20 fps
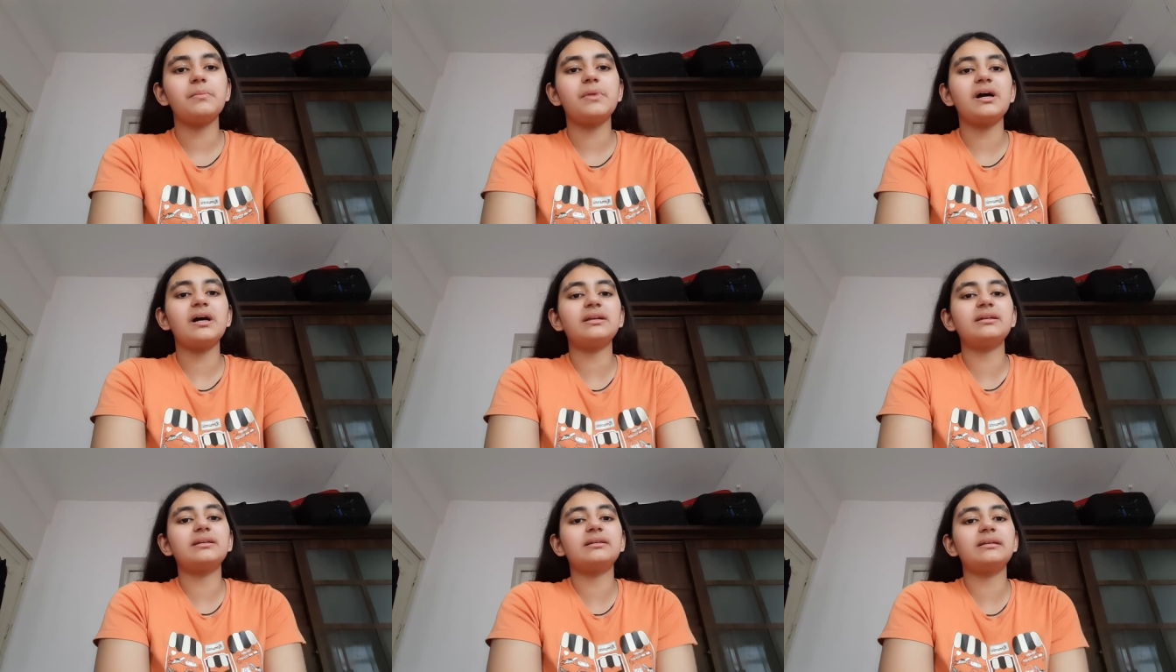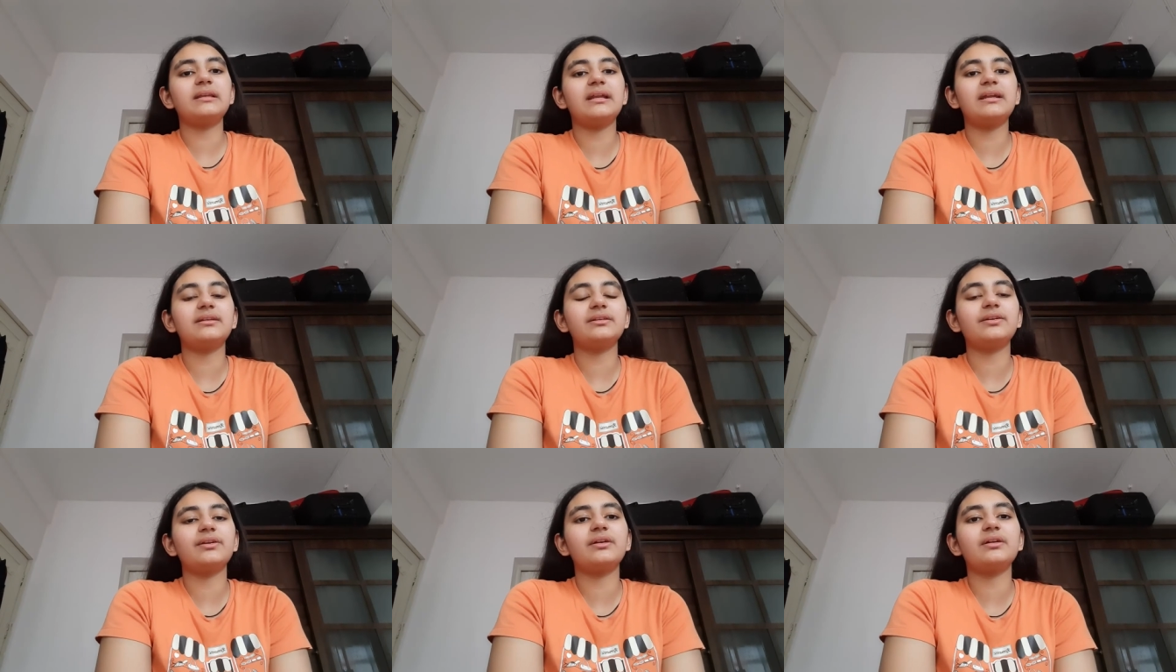but
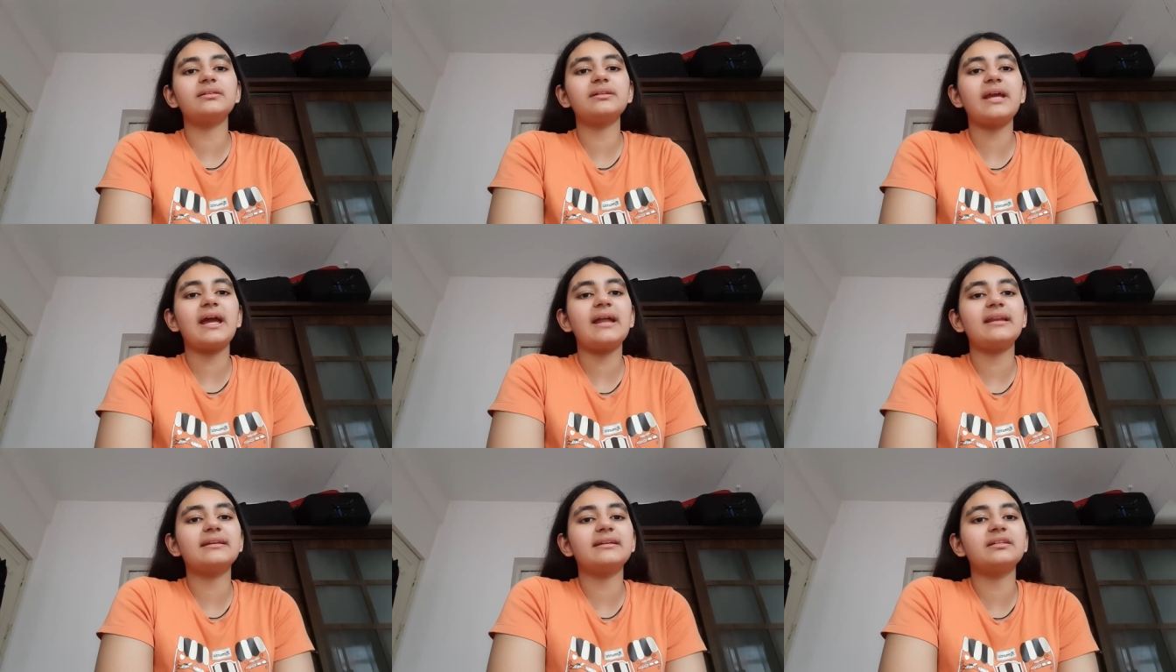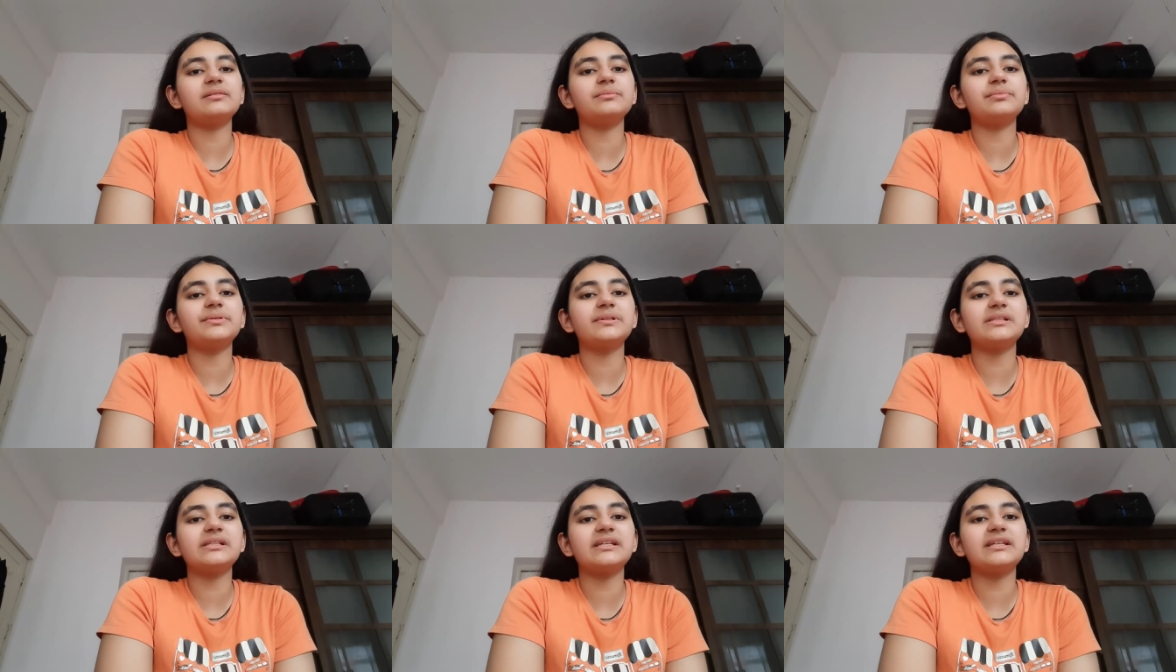later on
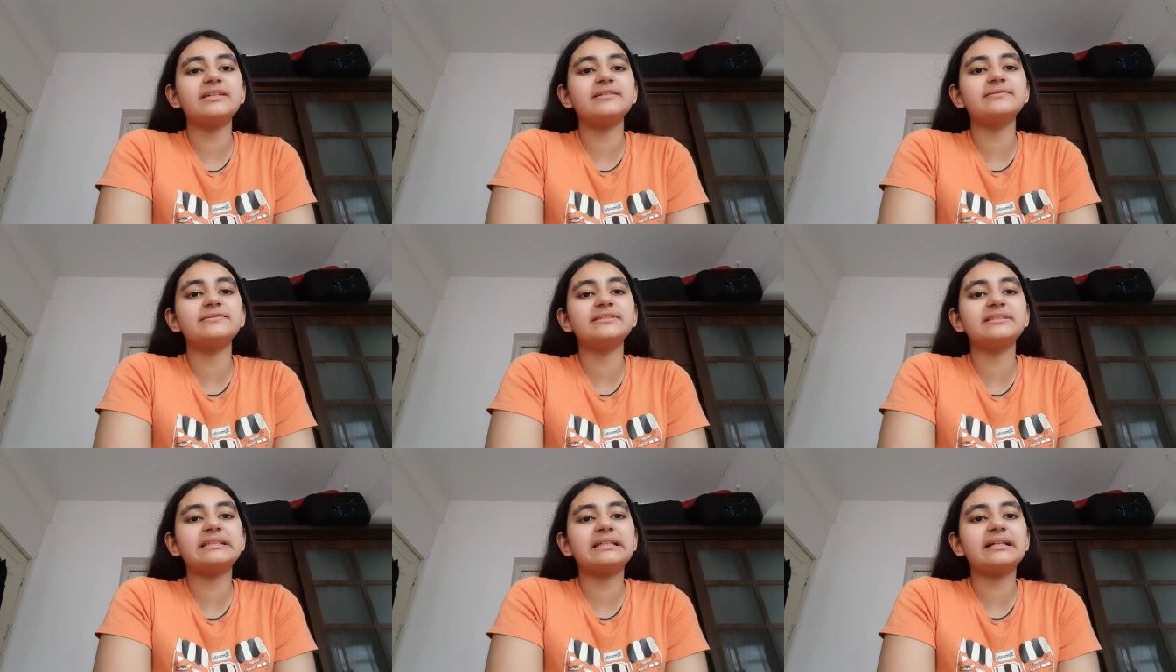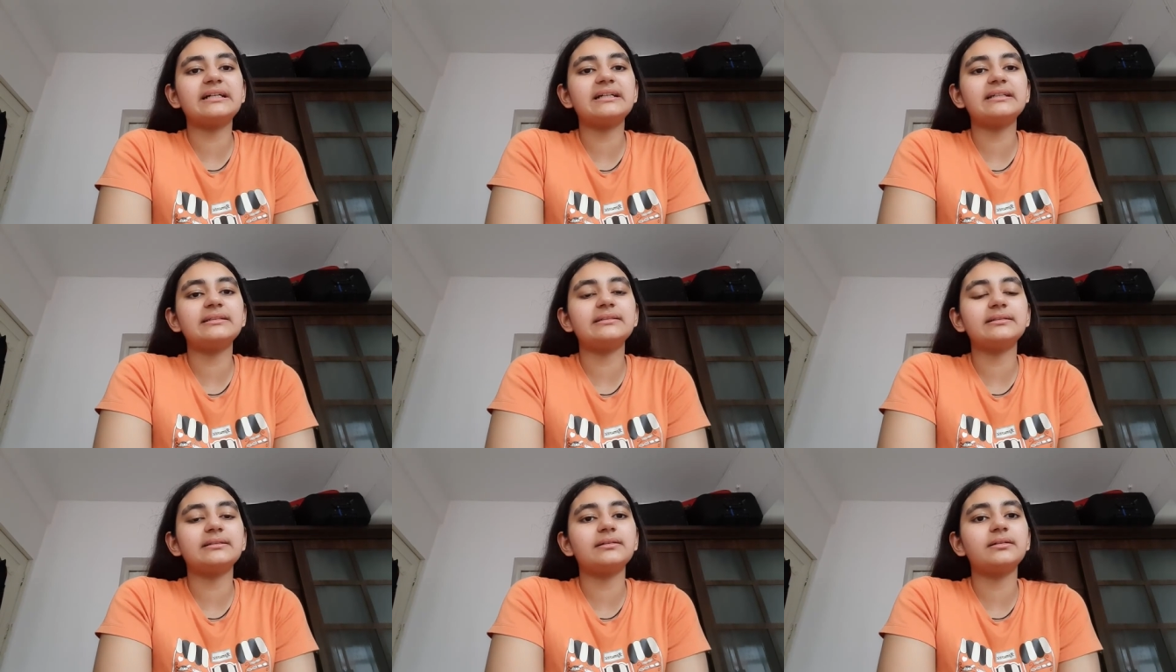Cadogan believes
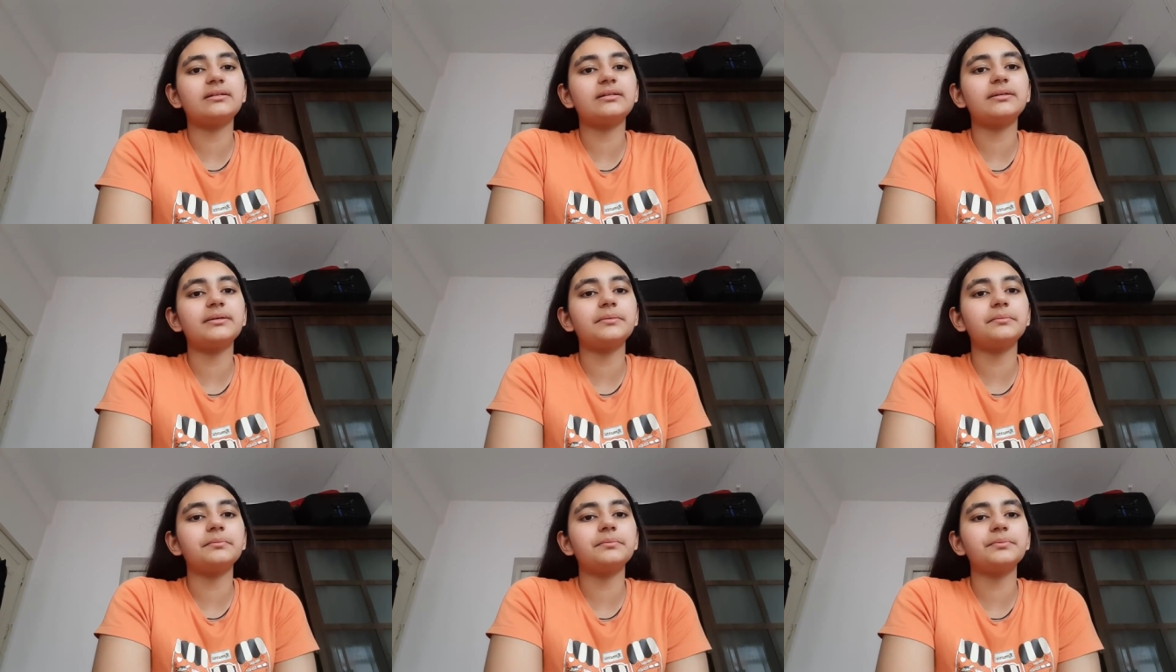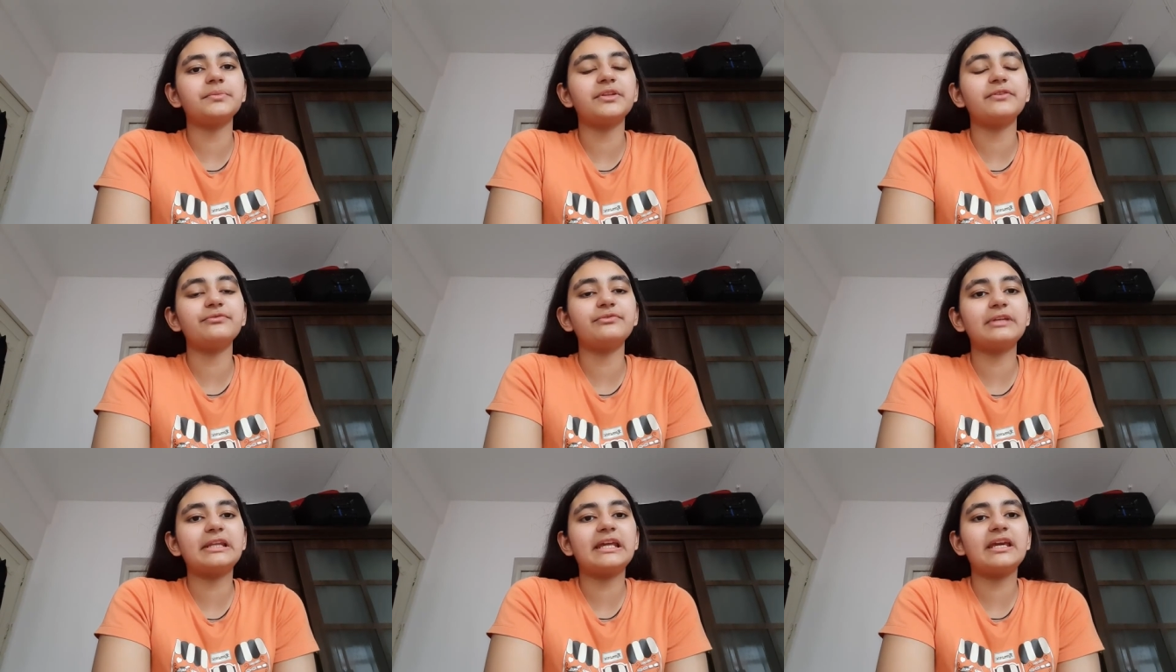that um,
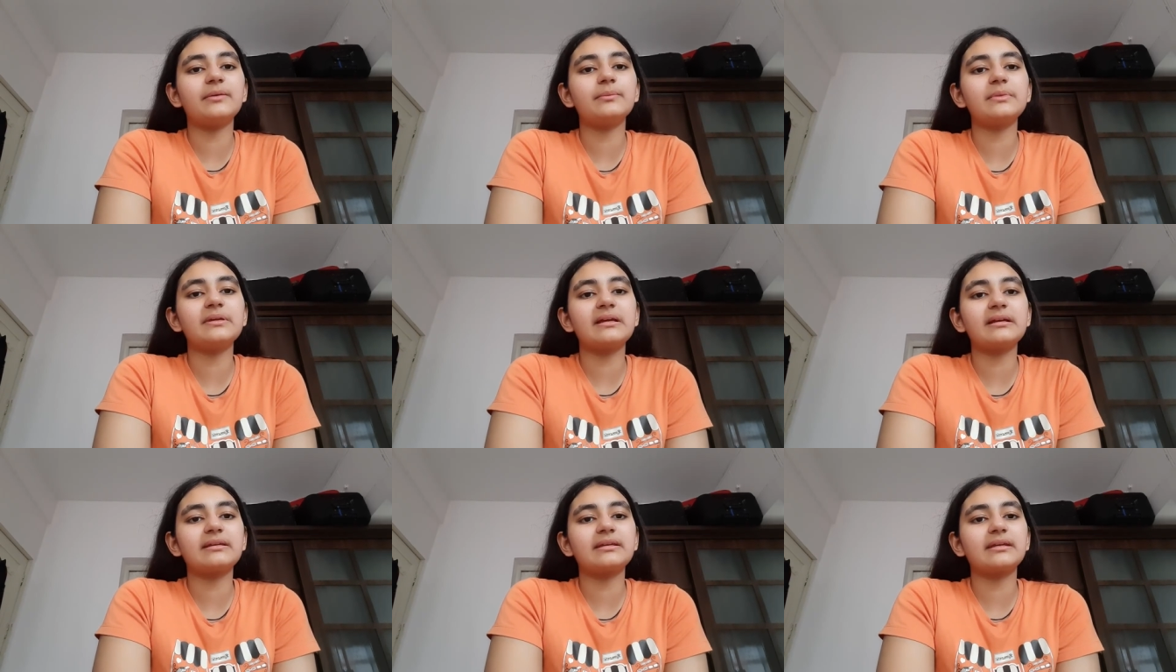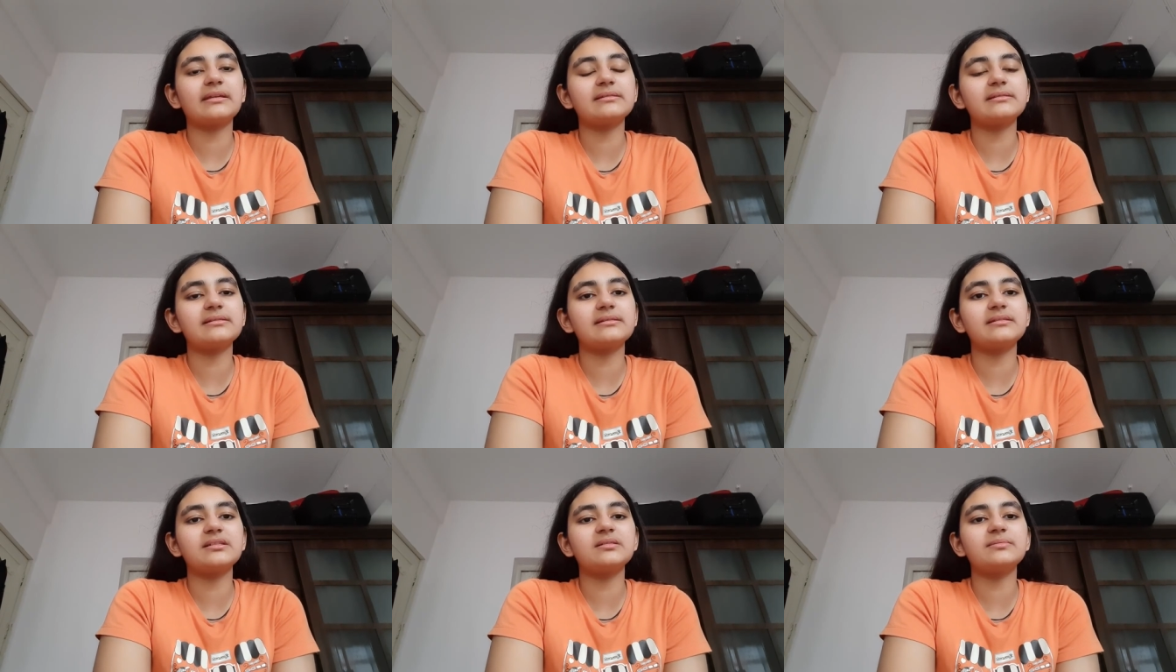the flame
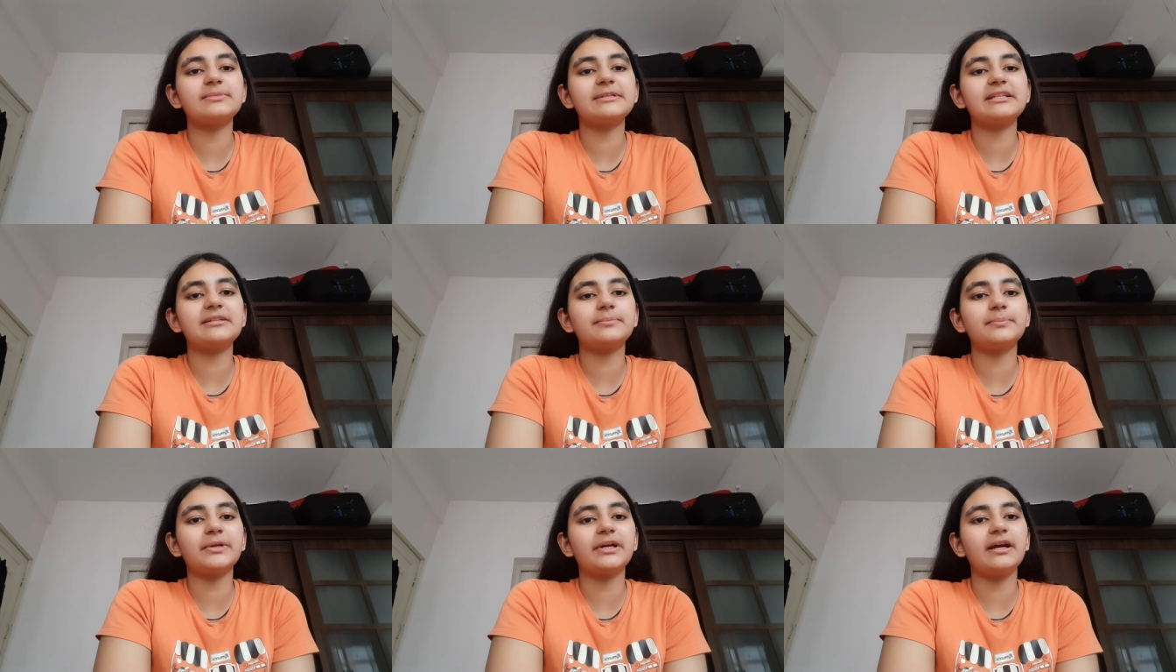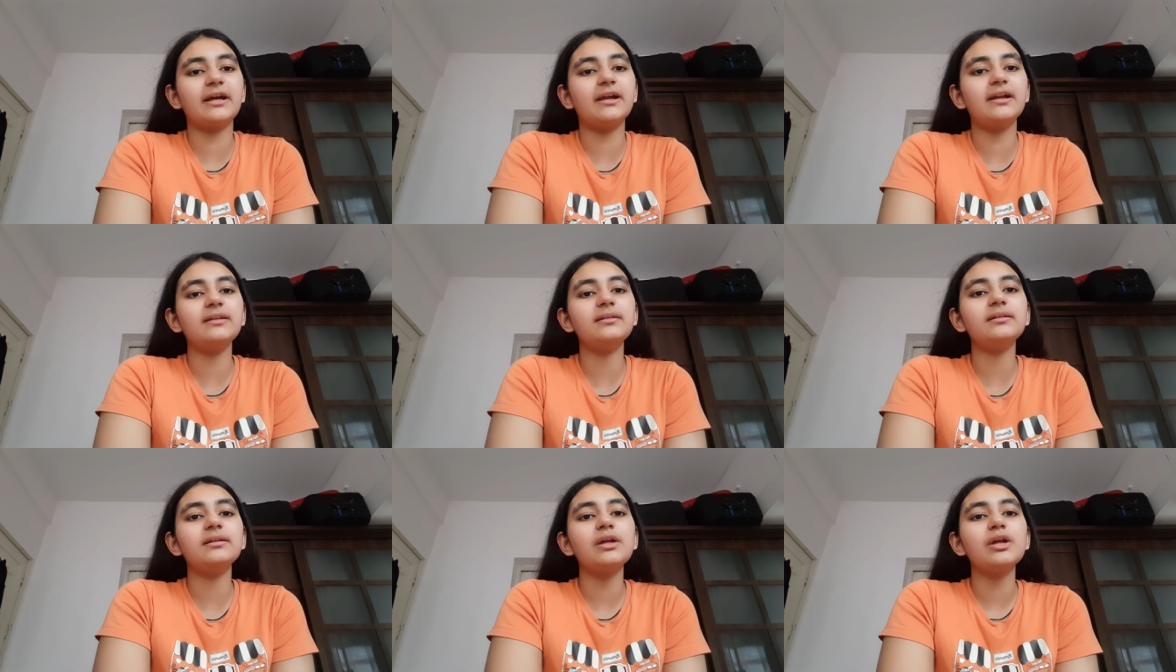can still be
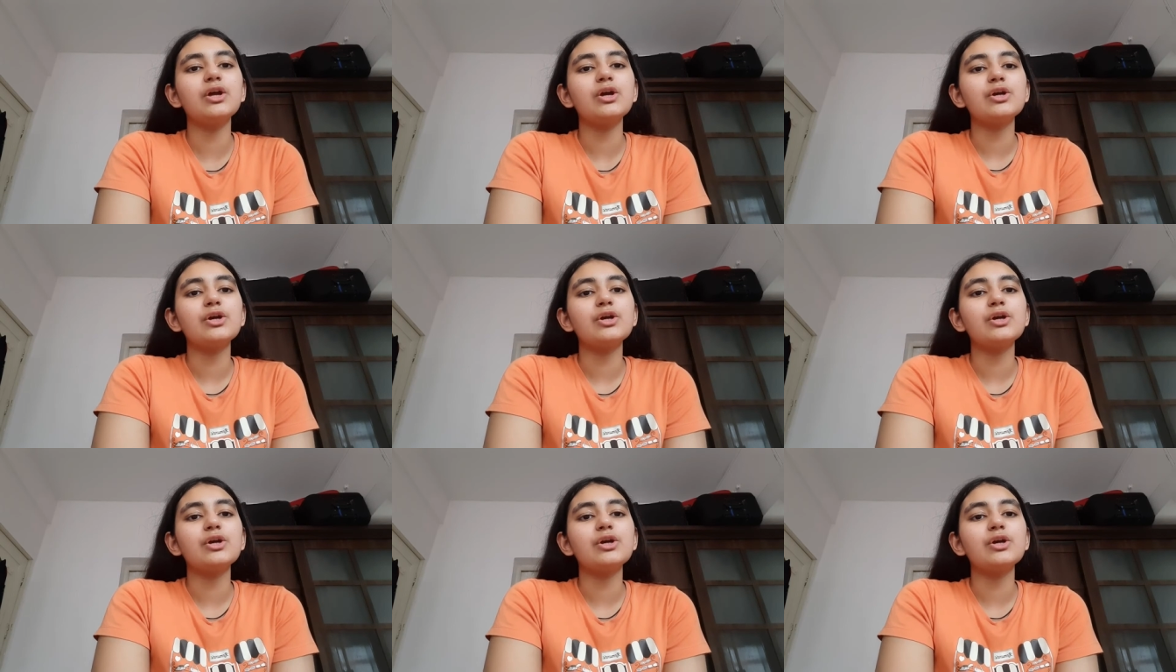repaired